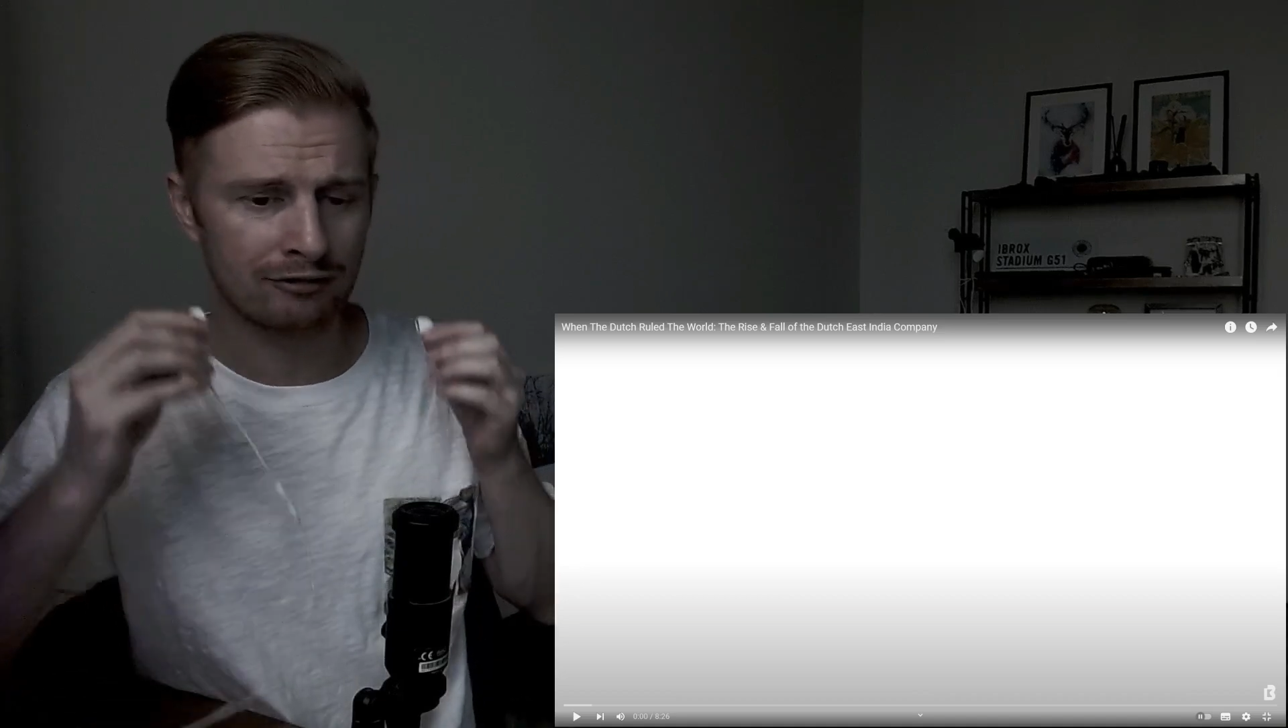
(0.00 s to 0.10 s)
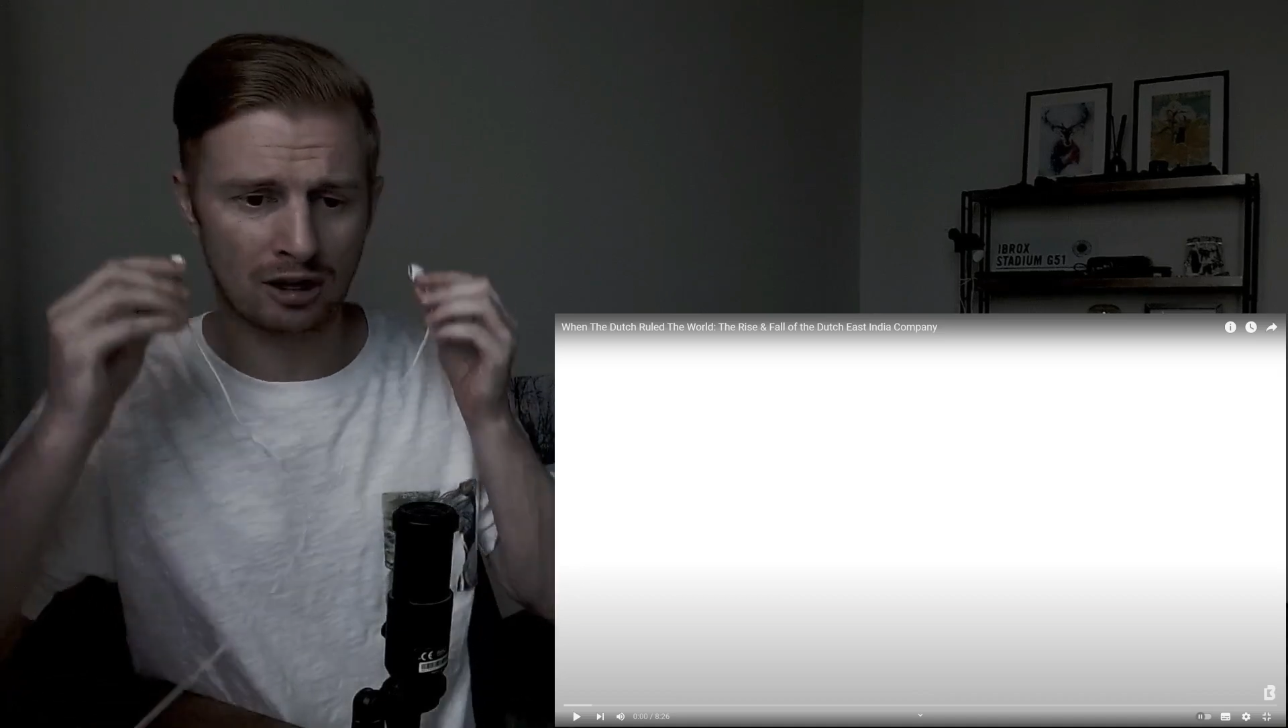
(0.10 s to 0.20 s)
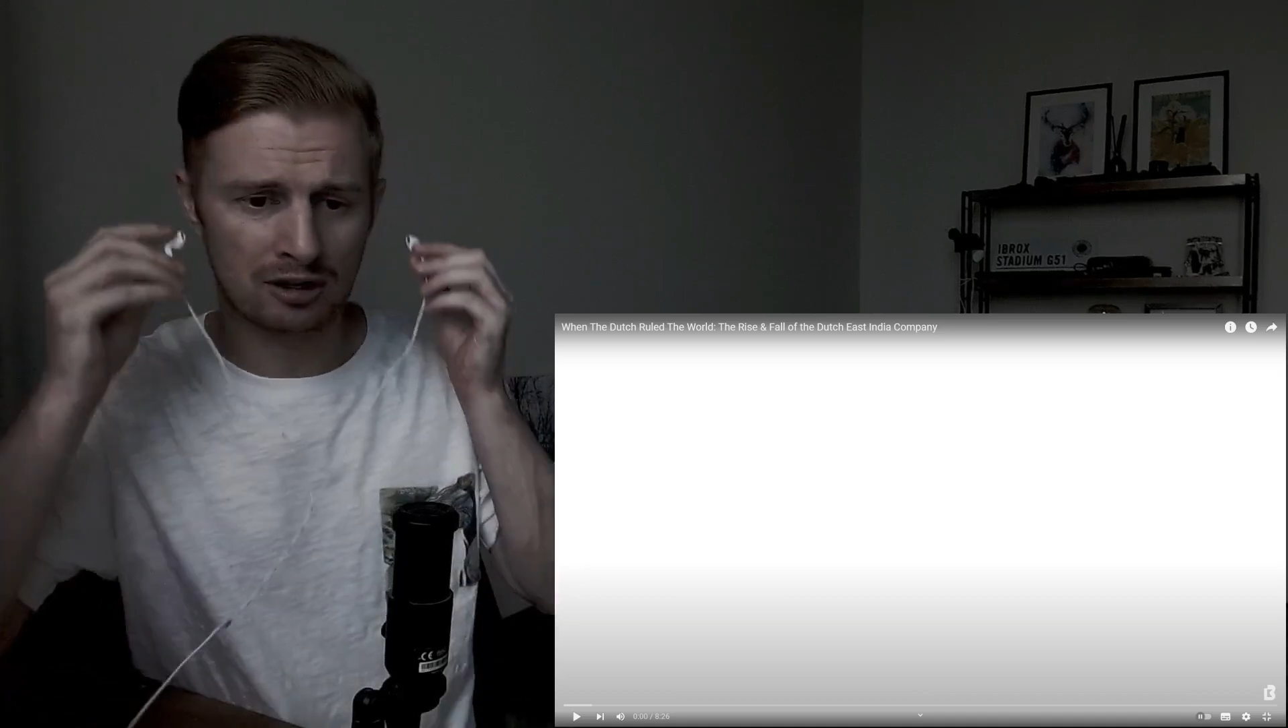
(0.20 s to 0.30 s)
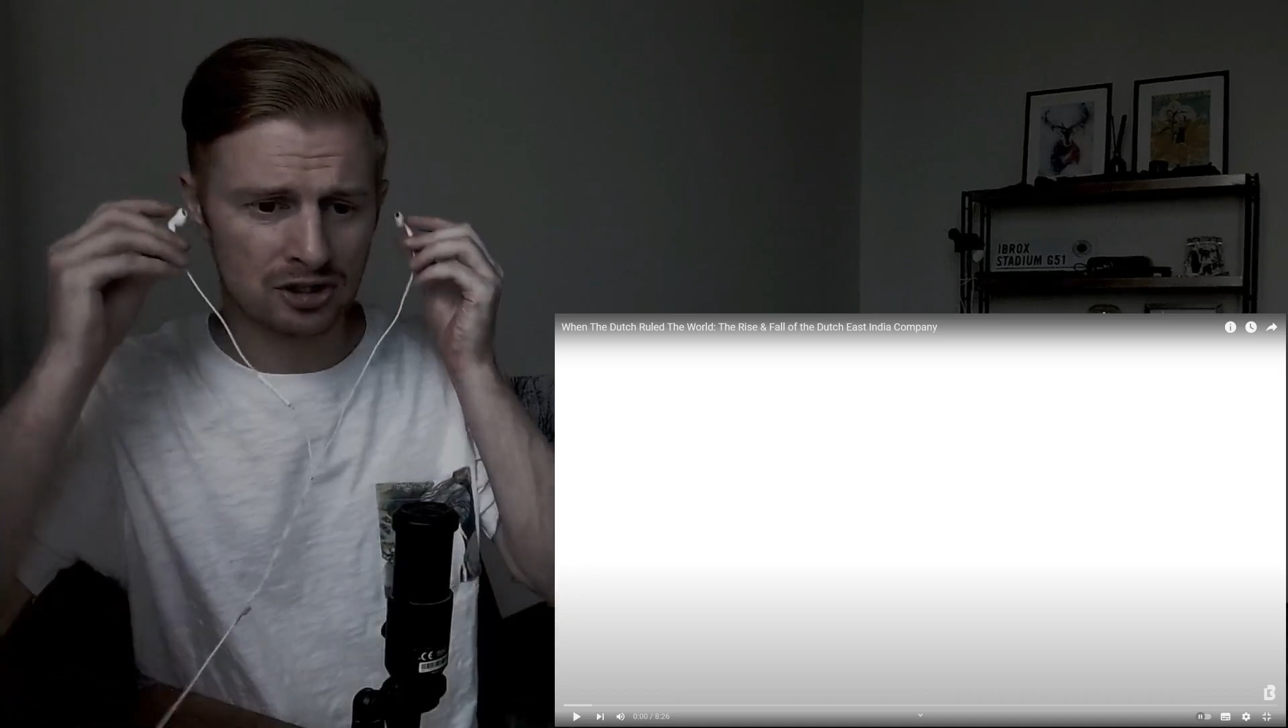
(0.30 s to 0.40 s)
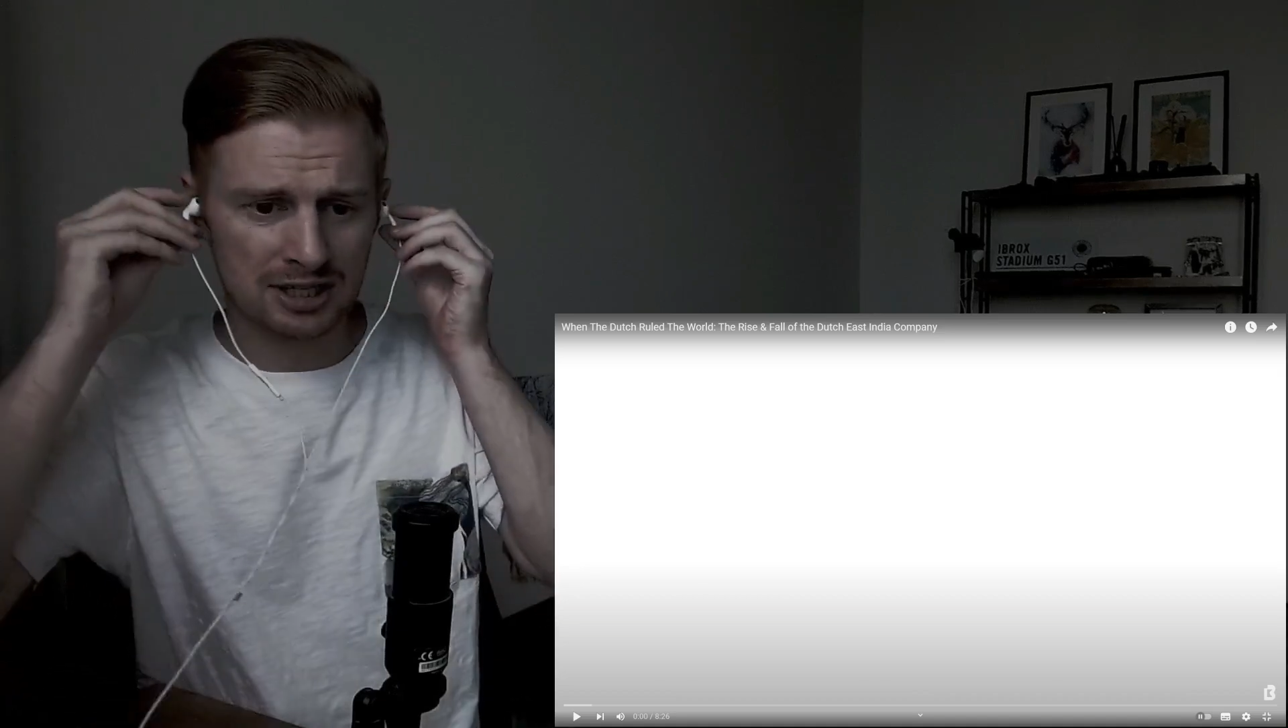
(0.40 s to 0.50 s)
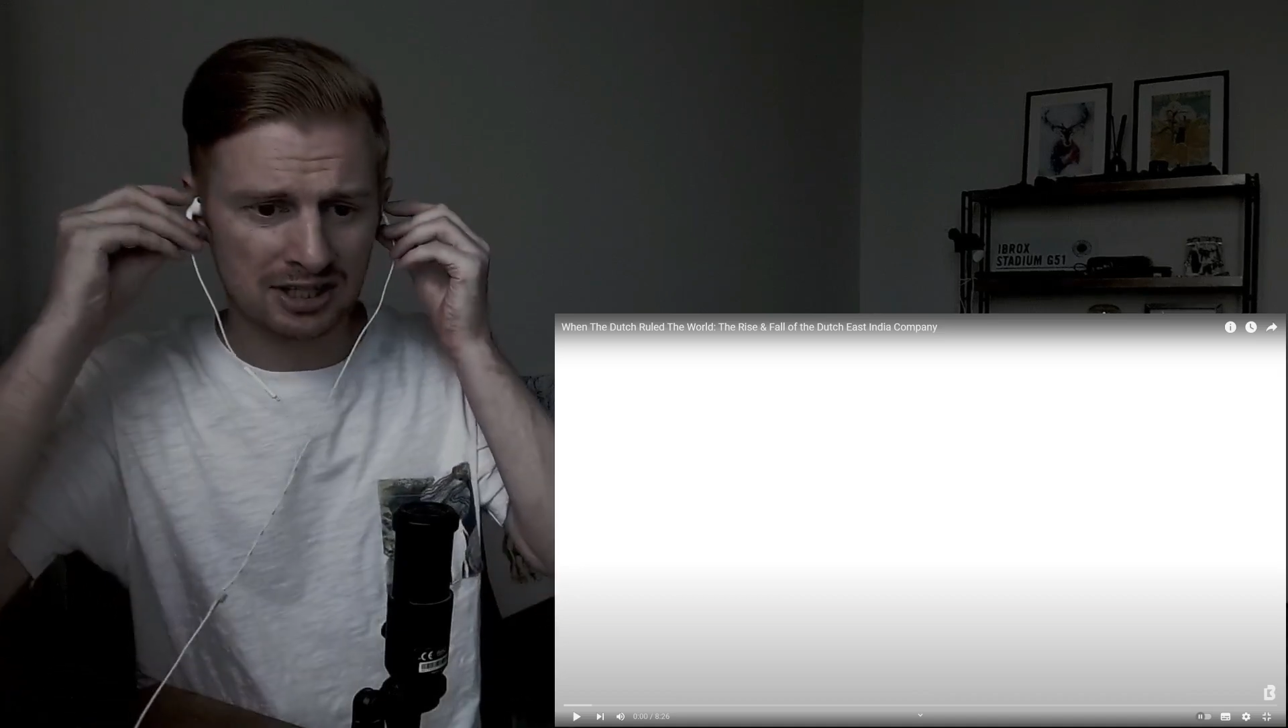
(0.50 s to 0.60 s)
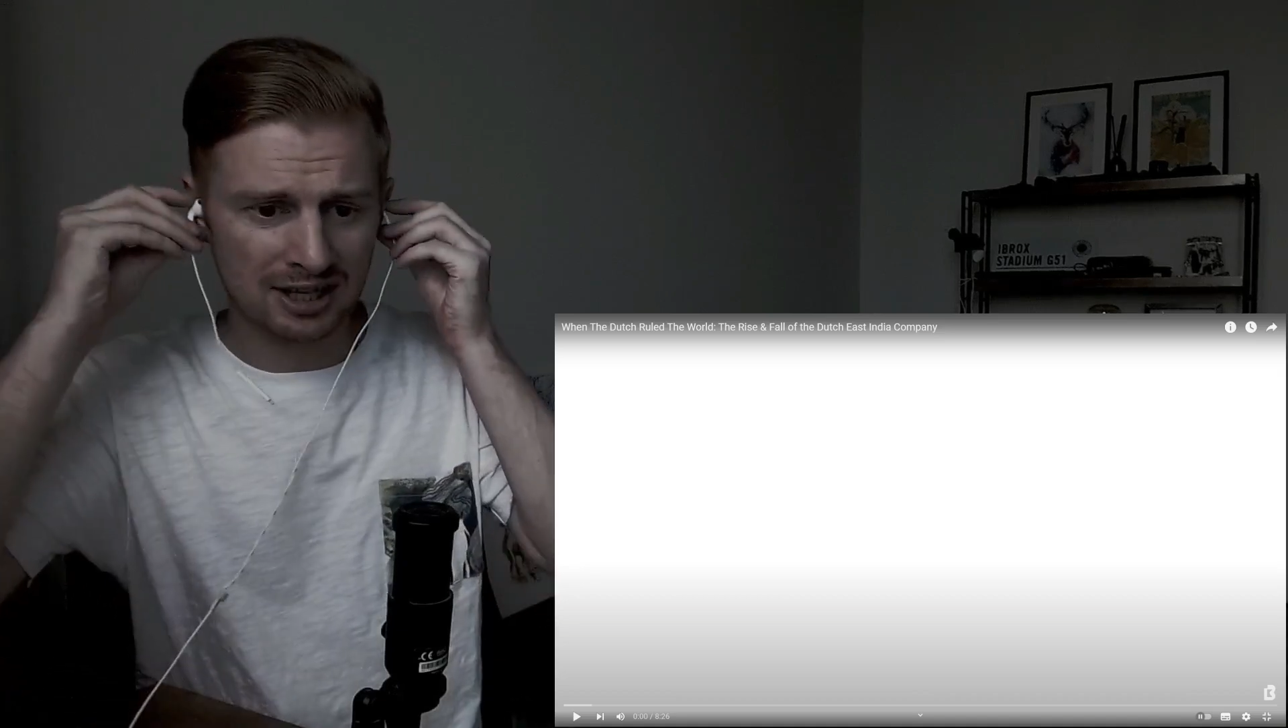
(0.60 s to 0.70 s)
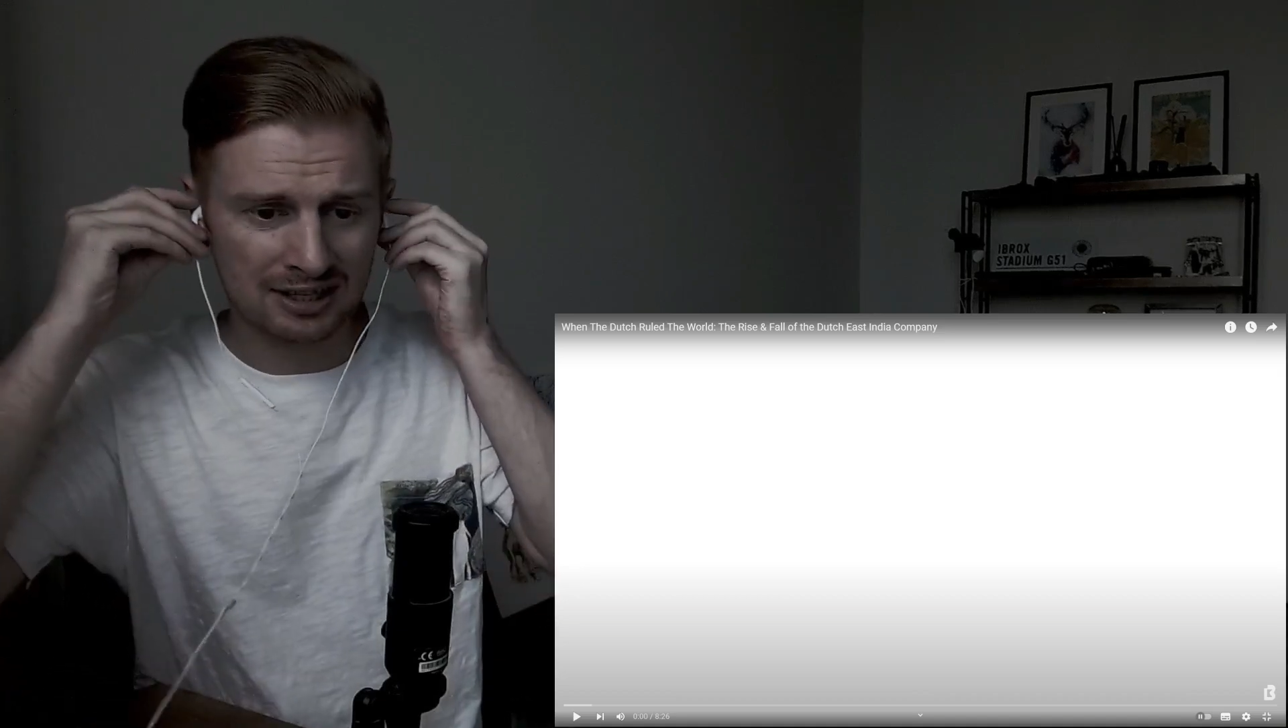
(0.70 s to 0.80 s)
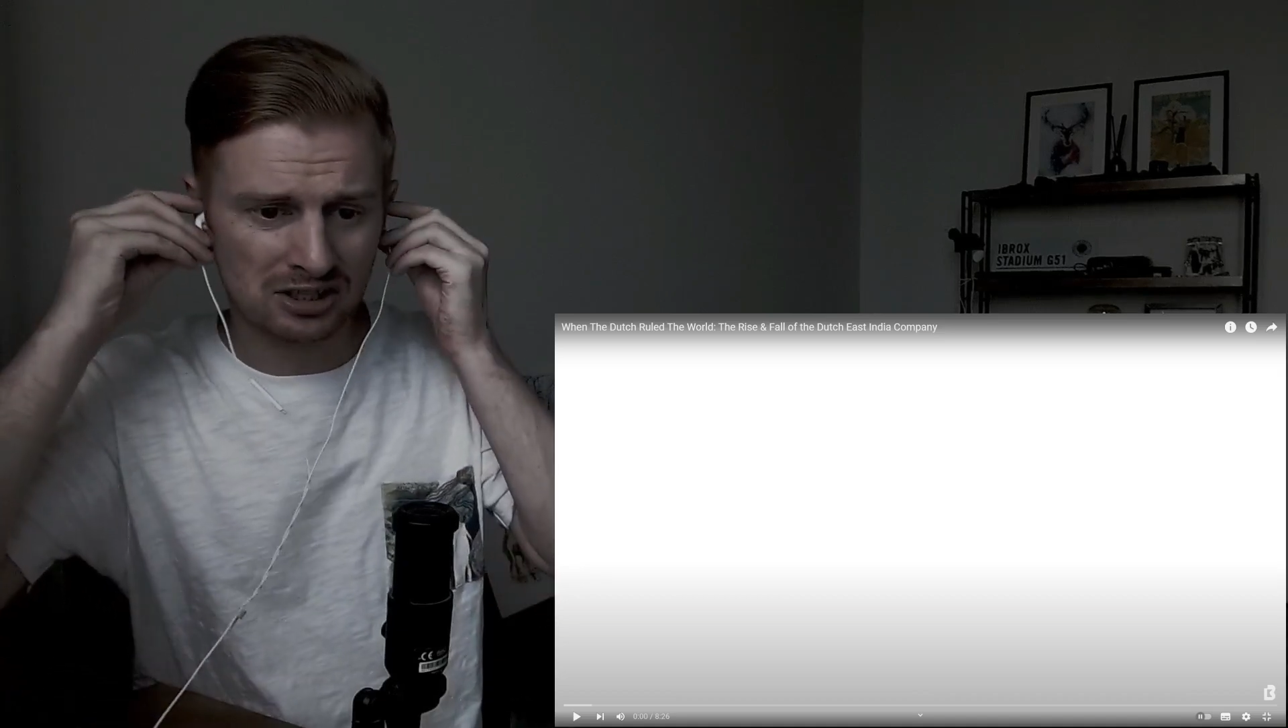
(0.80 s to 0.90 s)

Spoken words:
Dutch history.